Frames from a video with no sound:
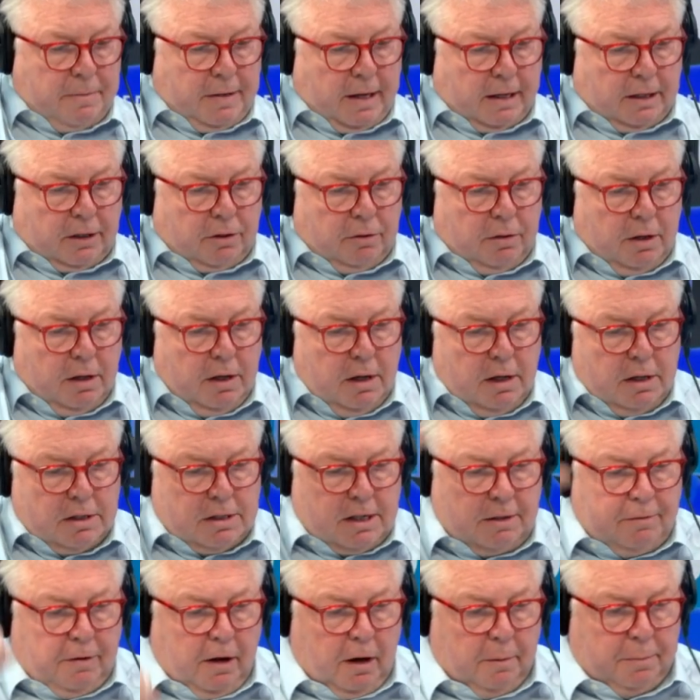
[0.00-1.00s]
Thank you.
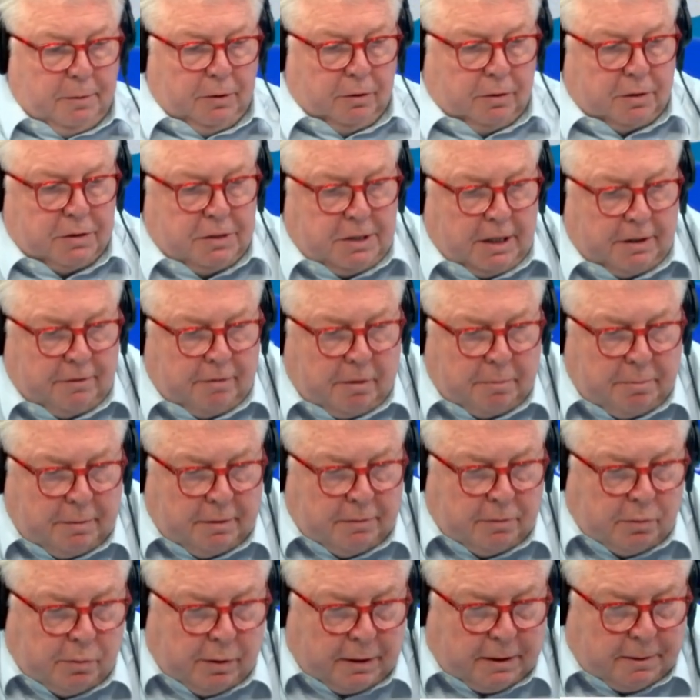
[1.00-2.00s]
Steve Harper, your Conservative
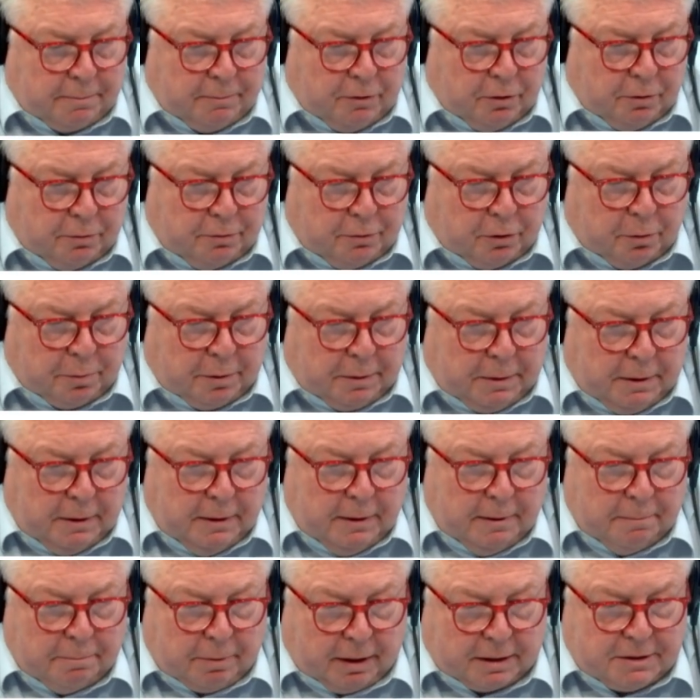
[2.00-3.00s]
MP for Wycombe, your former
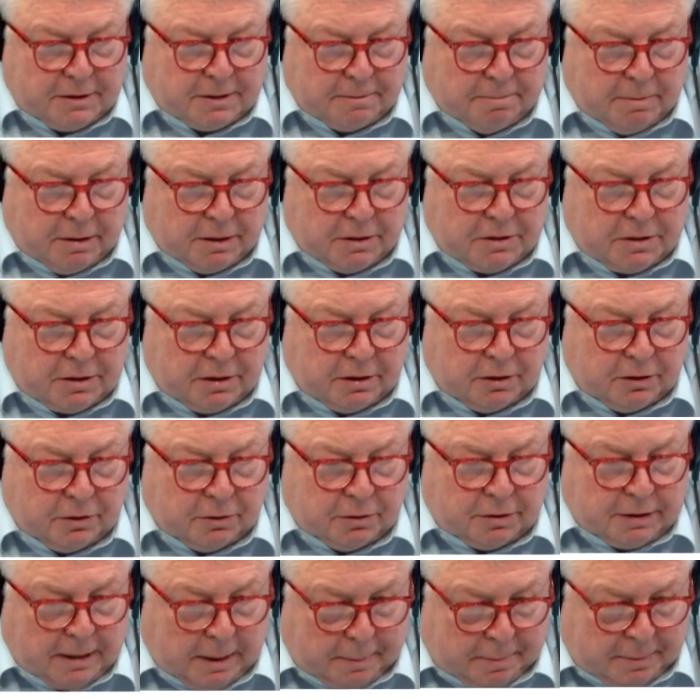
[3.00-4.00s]
Brexit Minister,
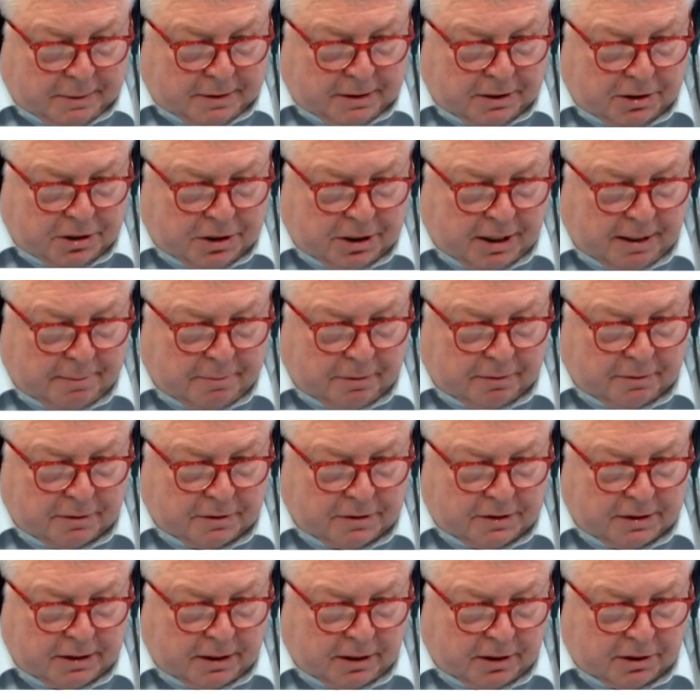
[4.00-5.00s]
your Deputy Chairman of the
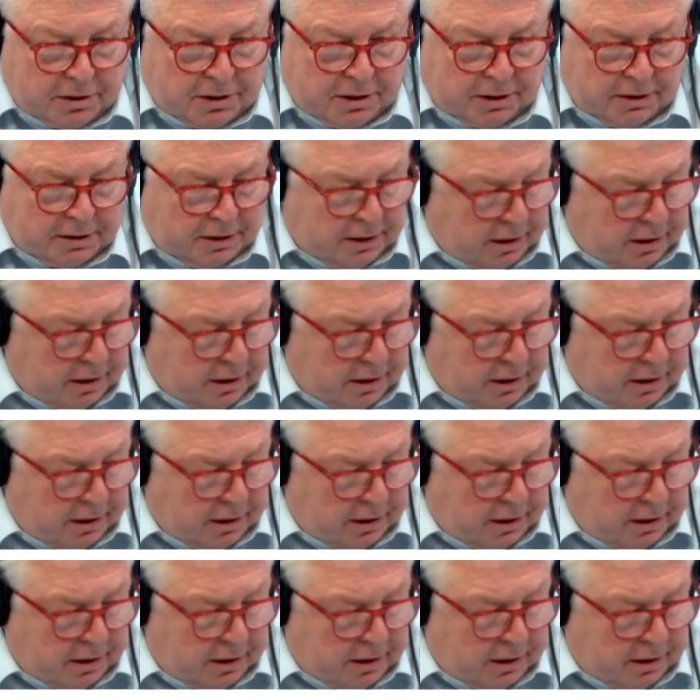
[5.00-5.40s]
CRG, the